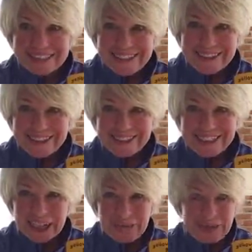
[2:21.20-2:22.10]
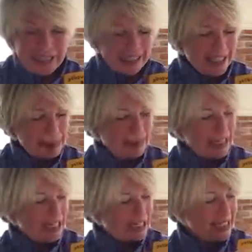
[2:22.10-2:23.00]
Do you hear Dumpa? He's
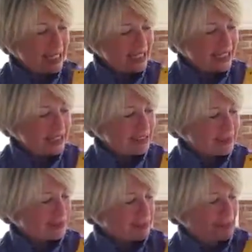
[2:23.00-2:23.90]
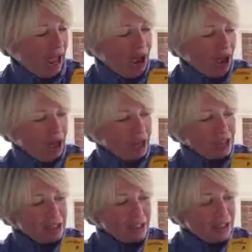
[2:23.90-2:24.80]
being a duck.
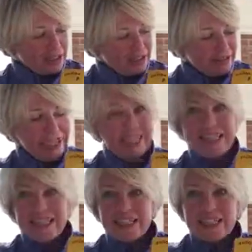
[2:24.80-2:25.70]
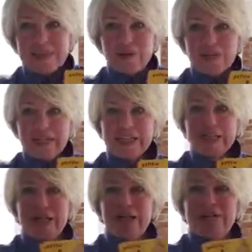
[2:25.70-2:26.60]
Look at all the green things, Logan.
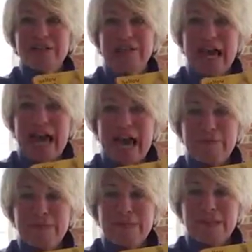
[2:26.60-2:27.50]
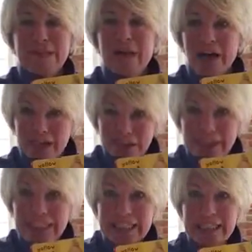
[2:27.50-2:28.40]
A green apple, a
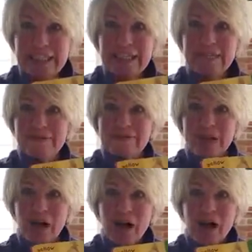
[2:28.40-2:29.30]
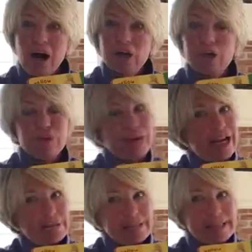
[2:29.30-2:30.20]
green leaf,
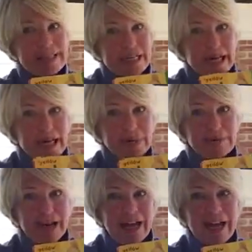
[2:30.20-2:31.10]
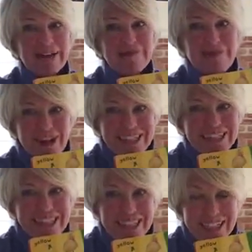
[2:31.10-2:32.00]
grapes, yum. And
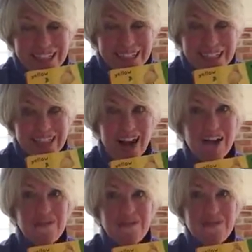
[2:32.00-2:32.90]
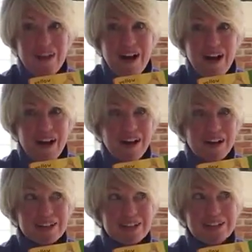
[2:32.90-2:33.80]
what's this? A
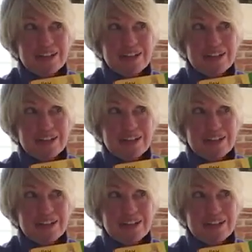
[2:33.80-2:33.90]
frog.